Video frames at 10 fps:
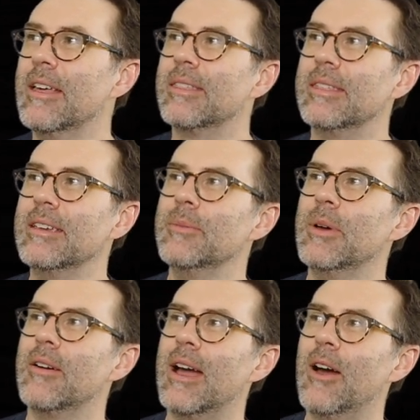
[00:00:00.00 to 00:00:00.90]
Think
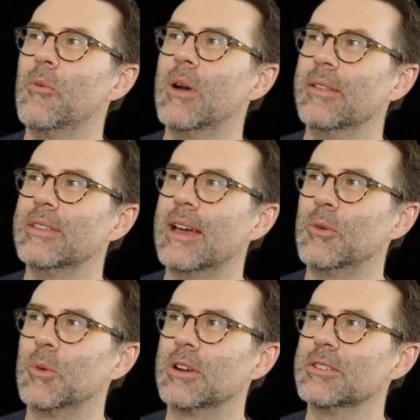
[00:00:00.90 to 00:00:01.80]
about how well that
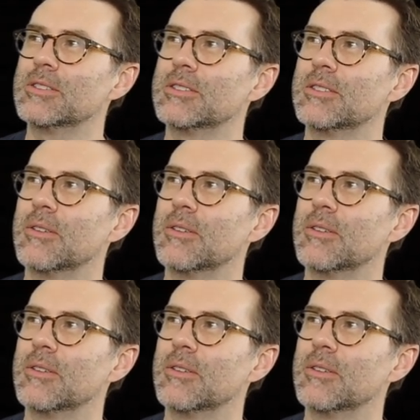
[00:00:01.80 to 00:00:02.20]
works